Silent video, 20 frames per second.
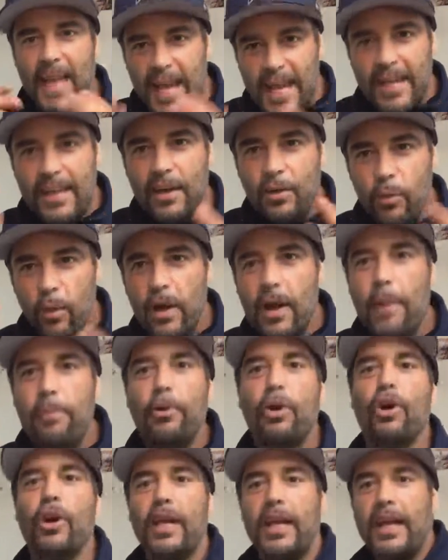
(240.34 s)
taking what I'm
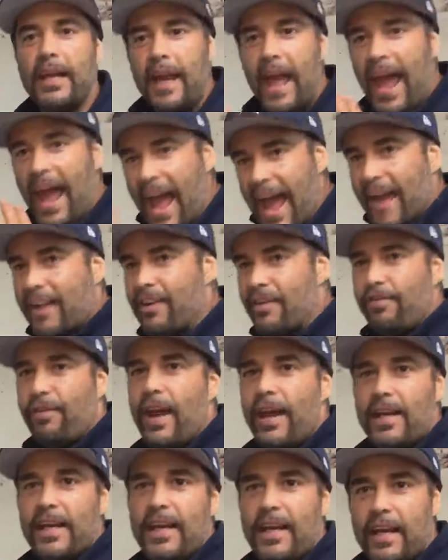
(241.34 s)
learning and
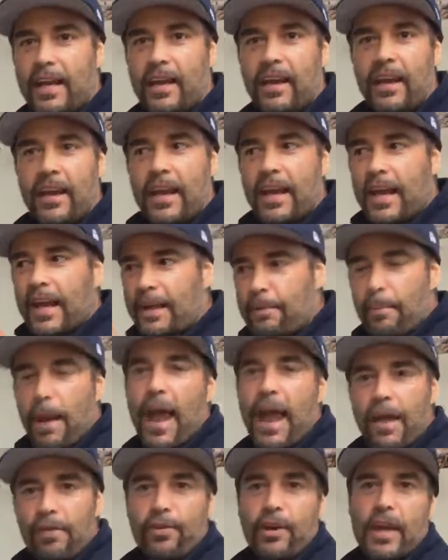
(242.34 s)
activating it in
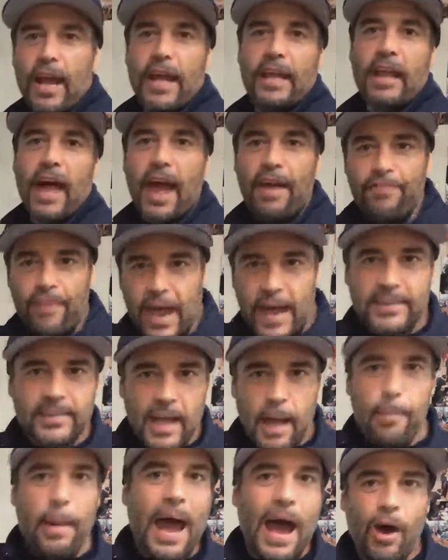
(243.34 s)
my everyday life as
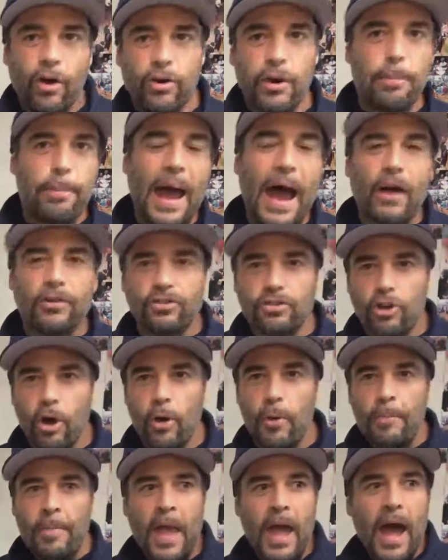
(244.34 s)
I'm out and about.
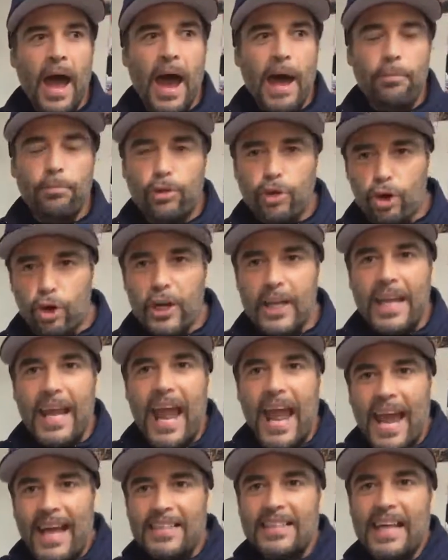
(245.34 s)
So I'm learning
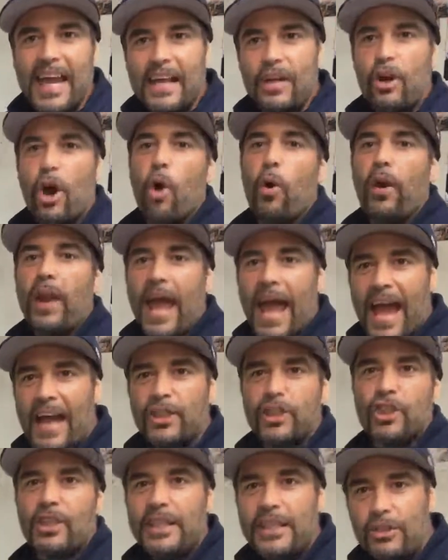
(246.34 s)
as I go and
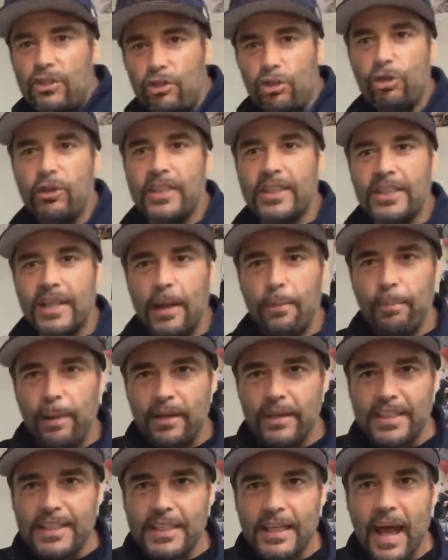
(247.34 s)
actually do this thing.
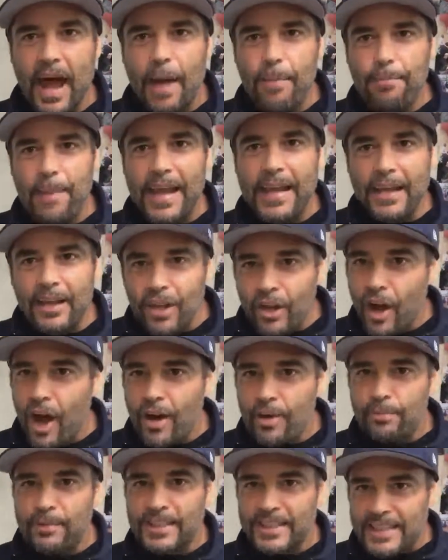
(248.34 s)
But listen, I'm making a
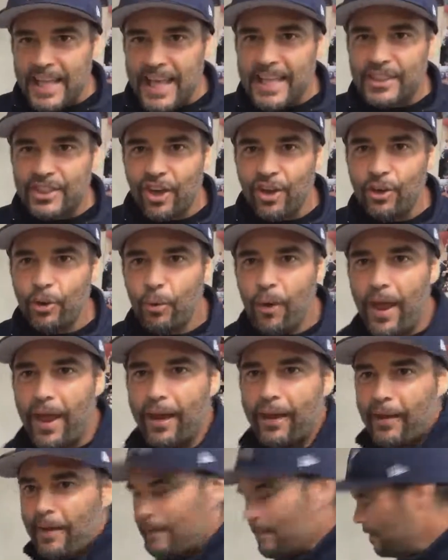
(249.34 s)
lot of mistakes on the
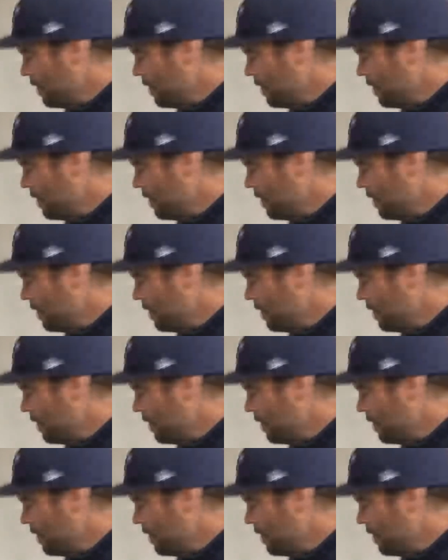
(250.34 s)
way.